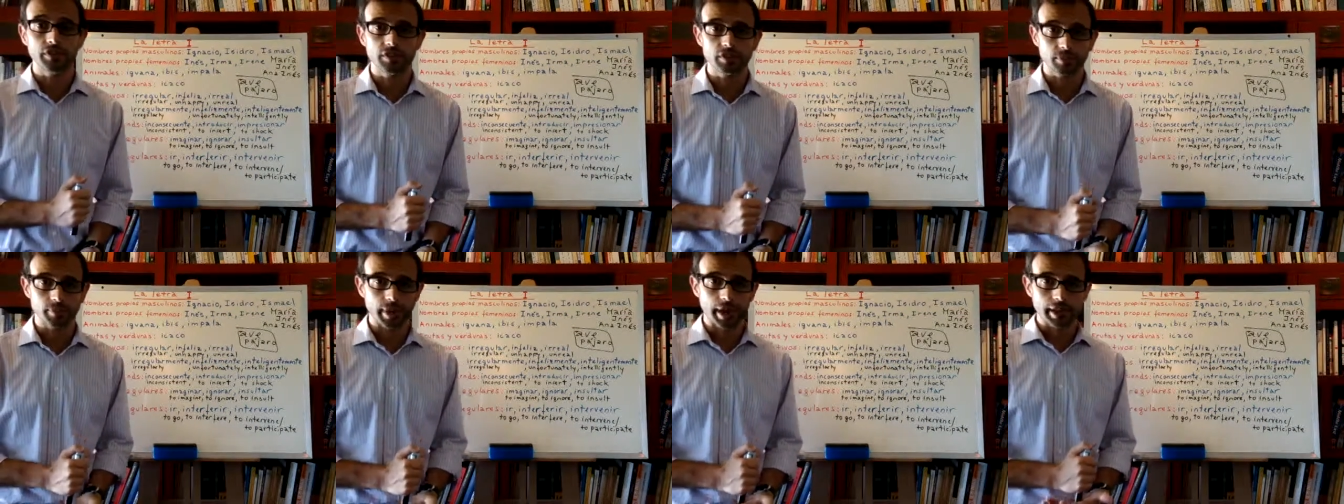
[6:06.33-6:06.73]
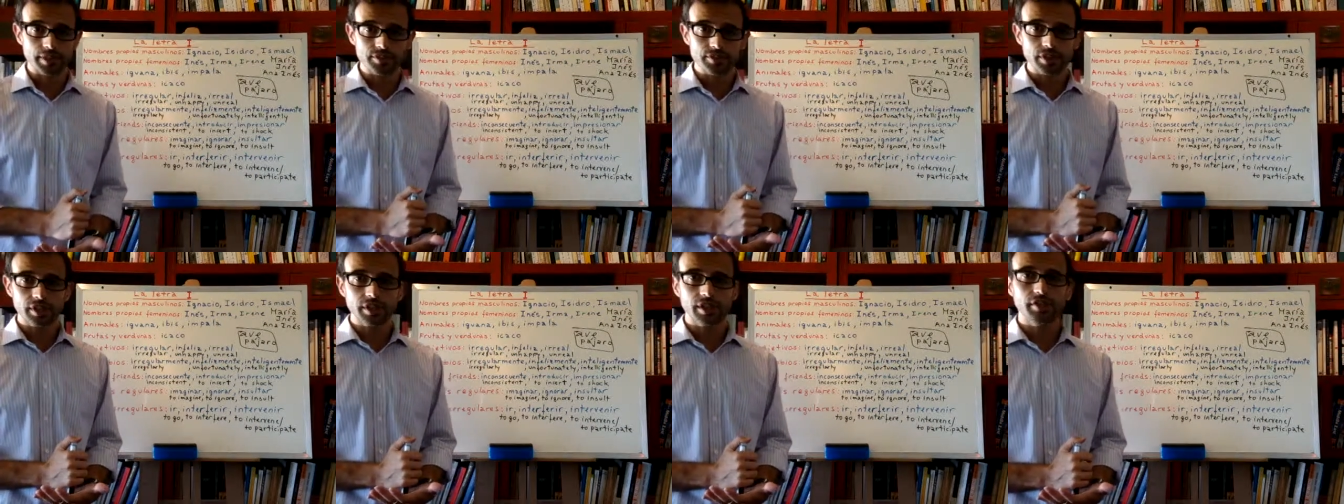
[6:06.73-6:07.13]
some
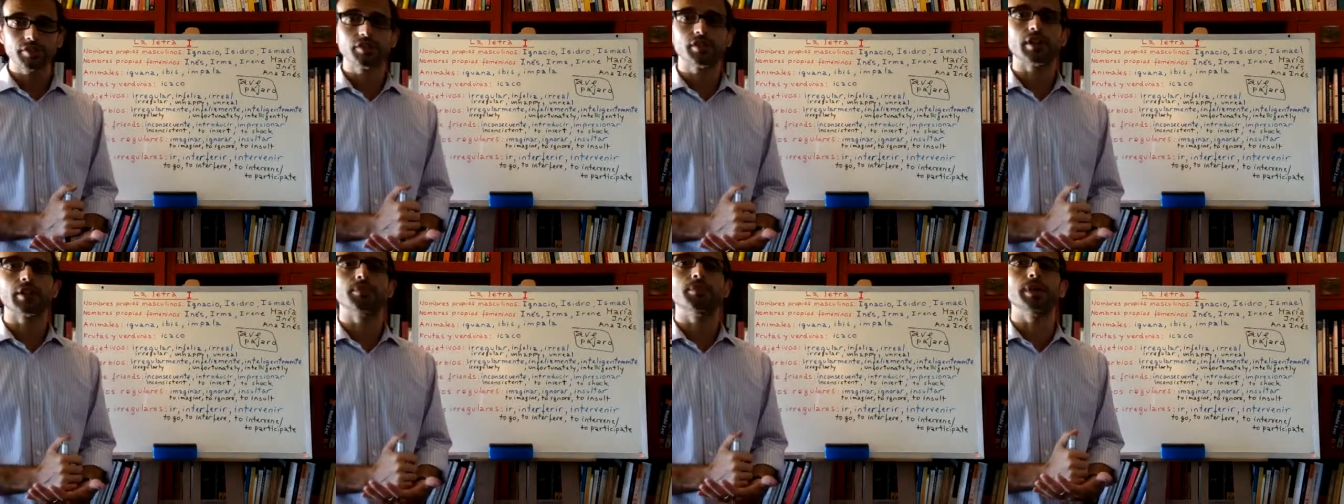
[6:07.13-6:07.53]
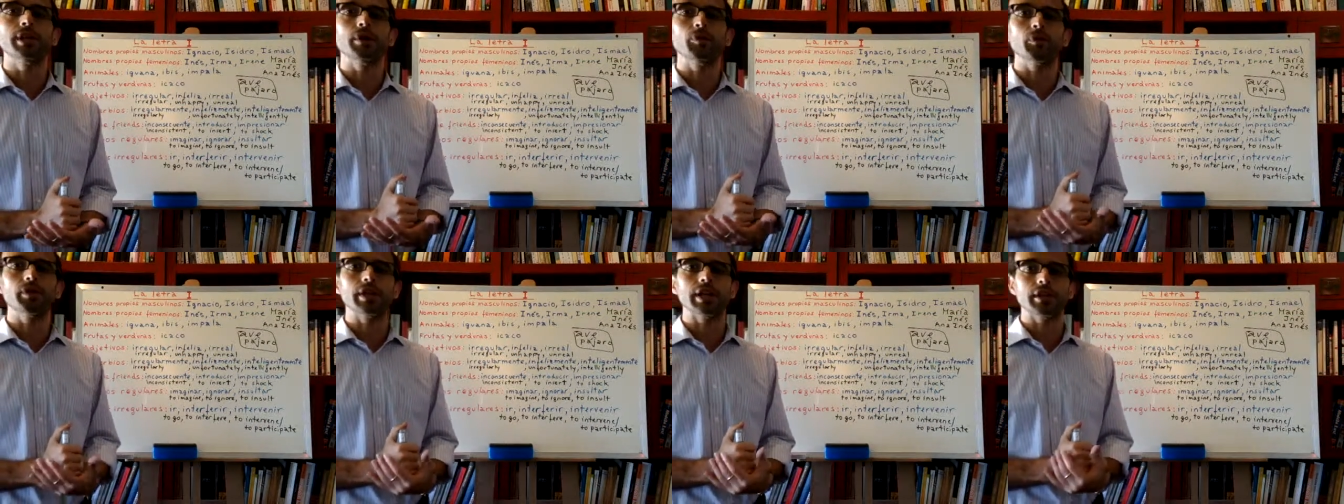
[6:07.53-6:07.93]
adjectives that begin
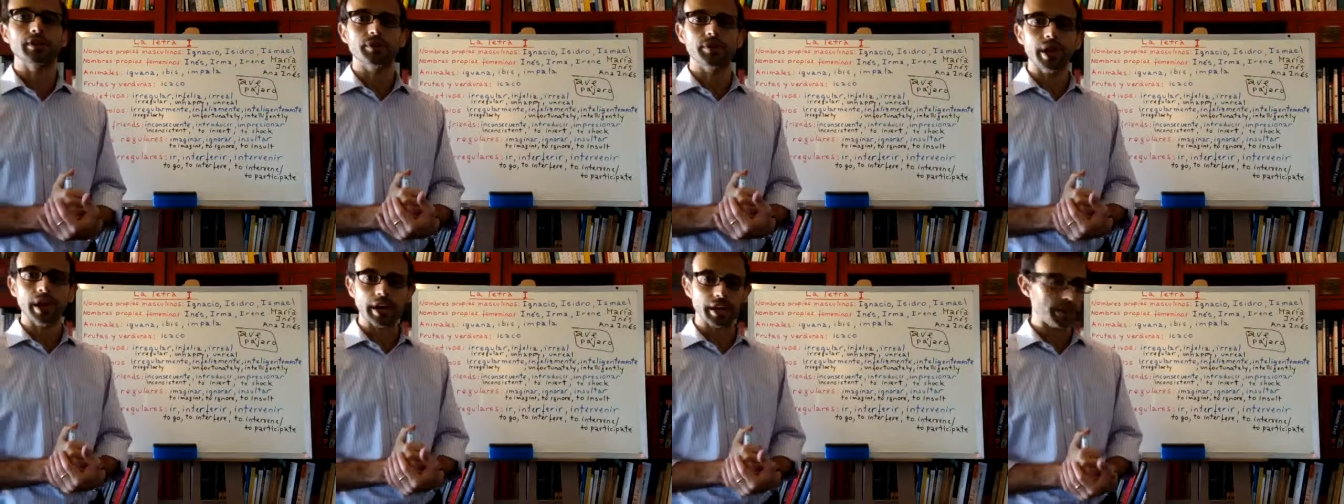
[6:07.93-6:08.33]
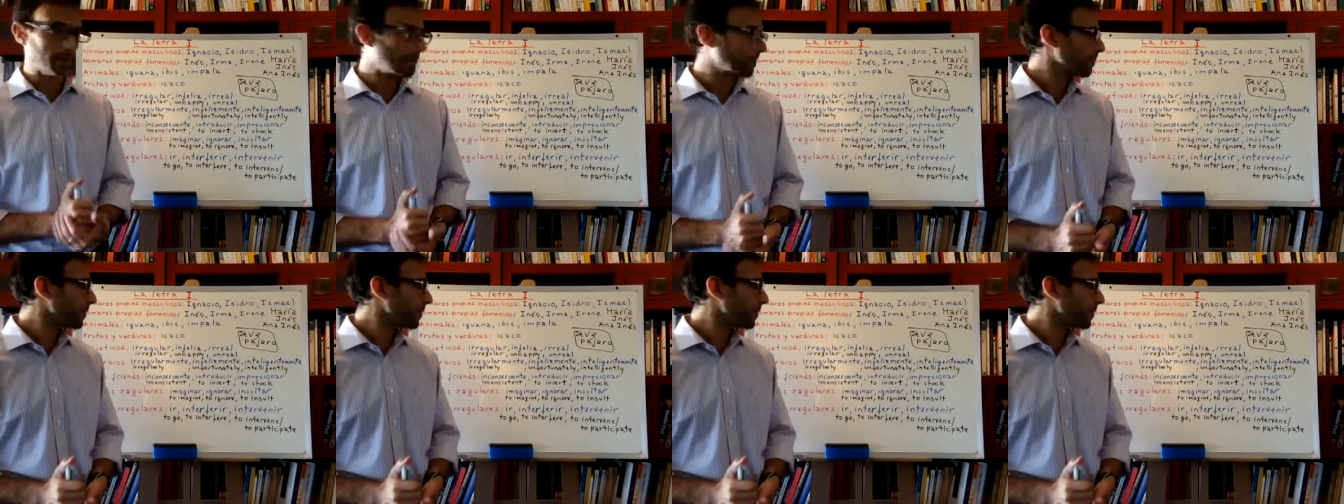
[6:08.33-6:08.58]
with the letter I.